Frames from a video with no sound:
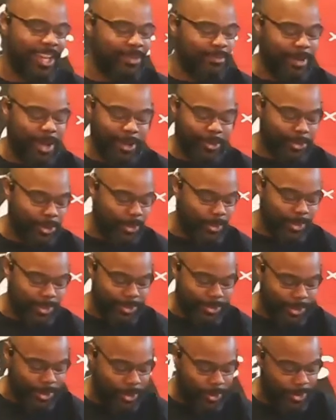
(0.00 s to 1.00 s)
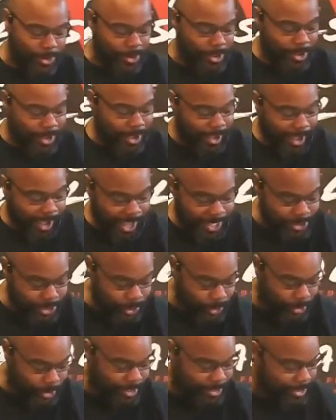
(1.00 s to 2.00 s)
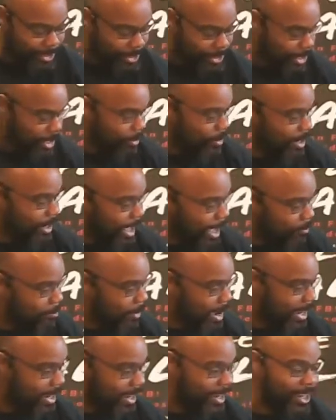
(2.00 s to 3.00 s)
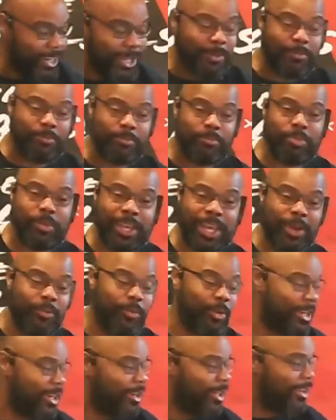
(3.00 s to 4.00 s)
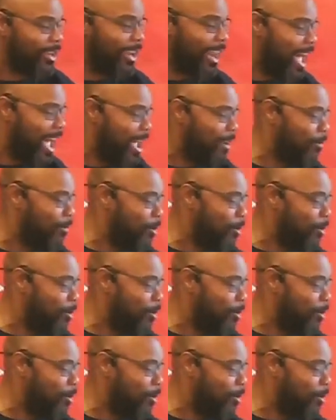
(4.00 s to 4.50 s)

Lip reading: about doing. So I told her, I said, you know what, I might end up playing with it live